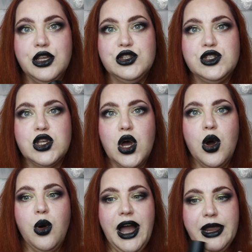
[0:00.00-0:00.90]

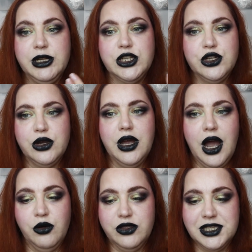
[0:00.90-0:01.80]
So I'm not sure
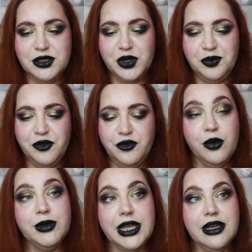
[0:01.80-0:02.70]
how this will
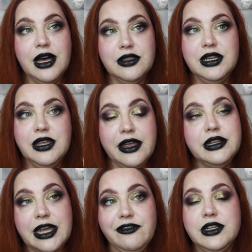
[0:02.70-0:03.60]
perform like underneath. I
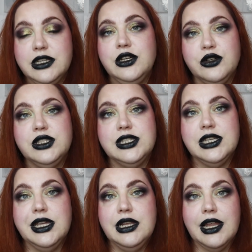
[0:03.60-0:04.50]
definitely could
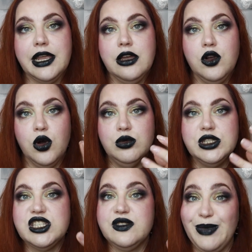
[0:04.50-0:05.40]
see like
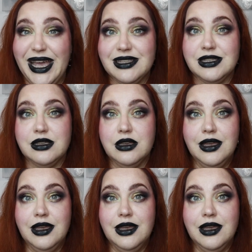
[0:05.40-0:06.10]
gold specks.